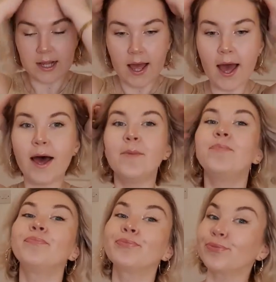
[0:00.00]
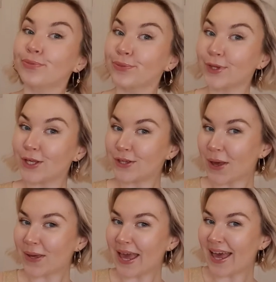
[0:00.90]
um, so
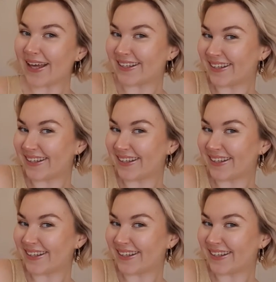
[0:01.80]
yeah,